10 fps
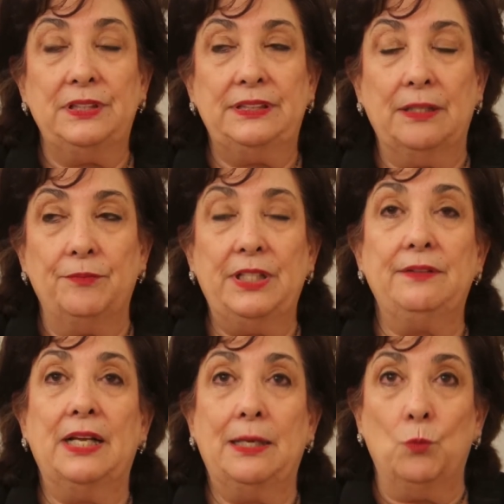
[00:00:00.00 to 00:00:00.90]

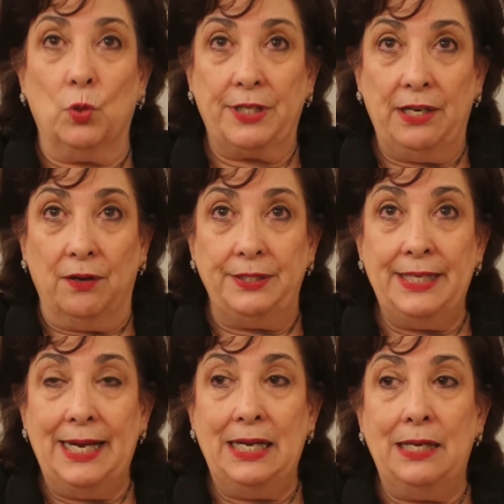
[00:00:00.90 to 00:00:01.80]
something that I'm working on
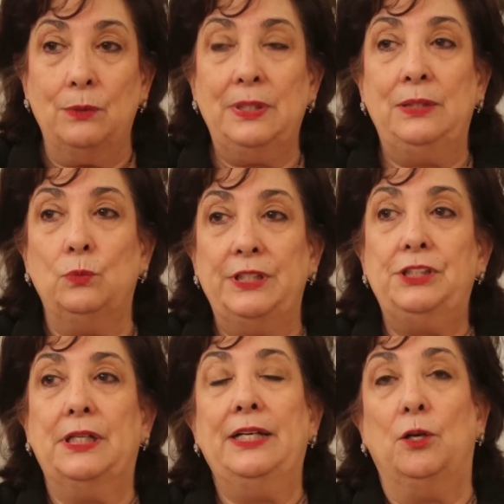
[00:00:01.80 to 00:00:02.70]
now, in
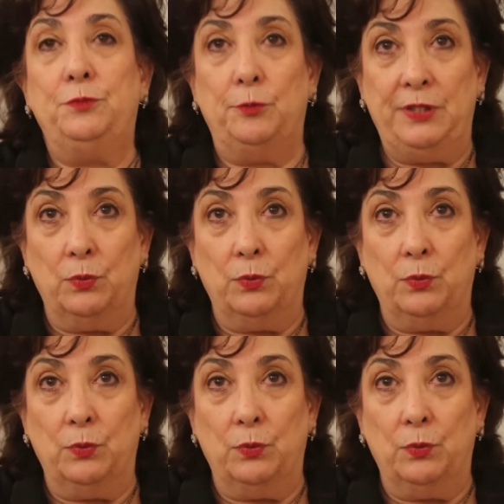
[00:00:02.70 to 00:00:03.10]
which I hope to be